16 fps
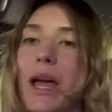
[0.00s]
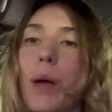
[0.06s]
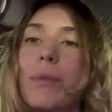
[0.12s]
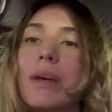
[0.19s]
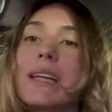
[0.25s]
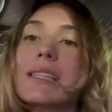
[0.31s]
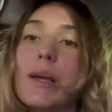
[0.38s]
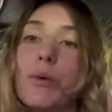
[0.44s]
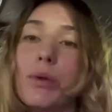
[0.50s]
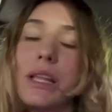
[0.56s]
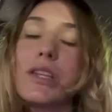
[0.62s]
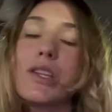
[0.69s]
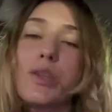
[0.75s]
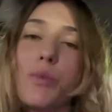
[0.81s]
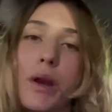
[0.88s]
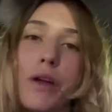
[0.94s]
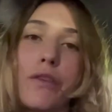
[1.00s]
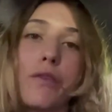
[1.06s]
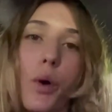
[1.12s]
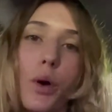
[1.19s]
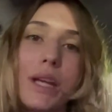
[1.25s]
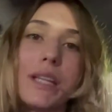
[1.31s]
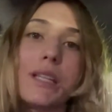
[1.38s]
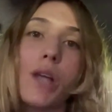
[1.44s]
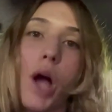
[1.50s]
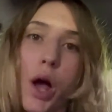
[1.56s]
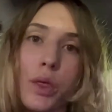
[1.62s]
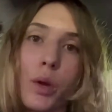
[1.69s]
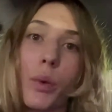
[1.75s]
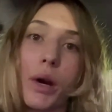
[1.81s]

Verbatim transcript: because I really just want to focus on the